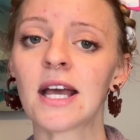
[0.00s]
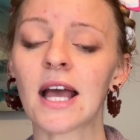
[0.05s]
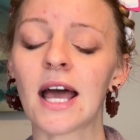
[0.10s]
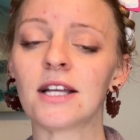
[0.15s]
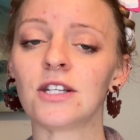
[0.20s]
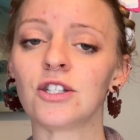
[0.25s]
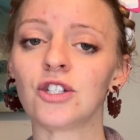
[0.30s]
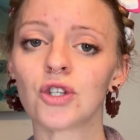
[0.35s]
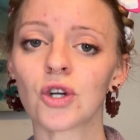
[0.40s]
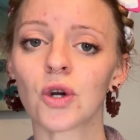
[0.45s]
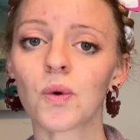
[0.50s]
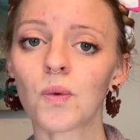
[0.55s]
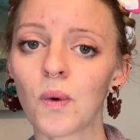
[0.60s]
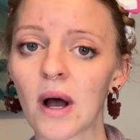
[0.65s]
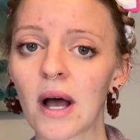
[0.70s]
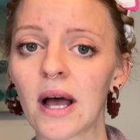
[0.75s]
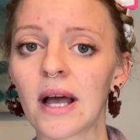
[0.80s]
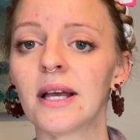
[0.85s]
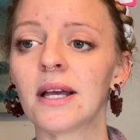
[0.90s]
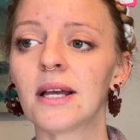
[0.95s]
and you don't
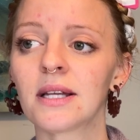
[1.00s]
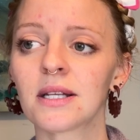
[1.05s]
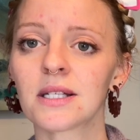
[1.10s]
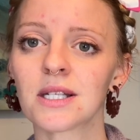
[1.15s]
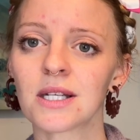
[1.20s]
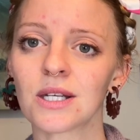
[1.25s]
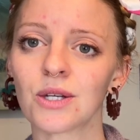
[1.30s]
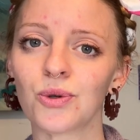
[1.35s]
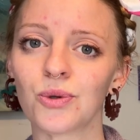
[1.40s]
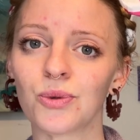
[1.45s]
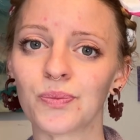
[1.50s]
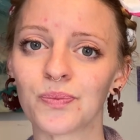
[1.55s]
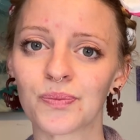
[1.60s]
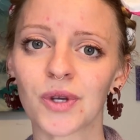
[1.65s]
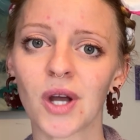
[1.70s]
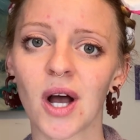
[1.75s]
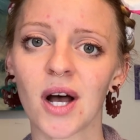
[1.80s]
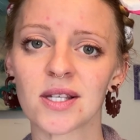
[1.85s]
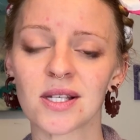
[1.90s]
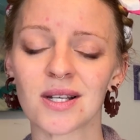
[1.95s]
want to
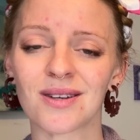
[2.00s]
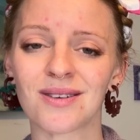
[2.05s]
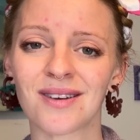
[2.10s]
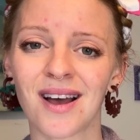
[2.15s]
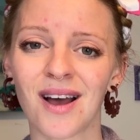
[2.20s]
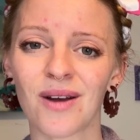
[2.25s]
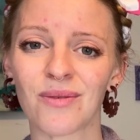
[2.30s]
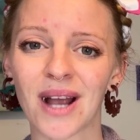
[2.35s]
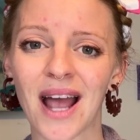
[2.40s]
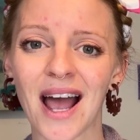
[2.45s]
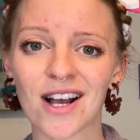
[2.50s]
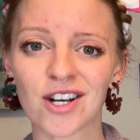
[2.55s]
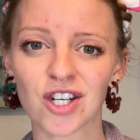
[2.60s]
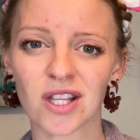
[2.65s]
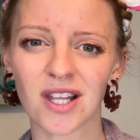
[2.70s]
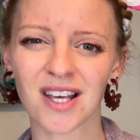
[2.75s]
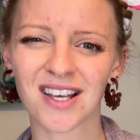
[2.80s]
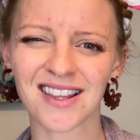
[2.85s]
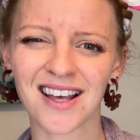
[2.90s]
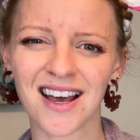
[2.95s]
cause a reaction
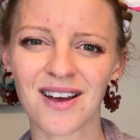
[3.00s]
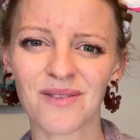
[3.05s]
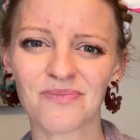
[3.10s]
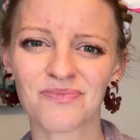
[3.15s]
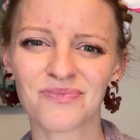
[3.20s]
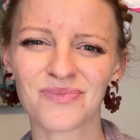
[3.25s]
like that.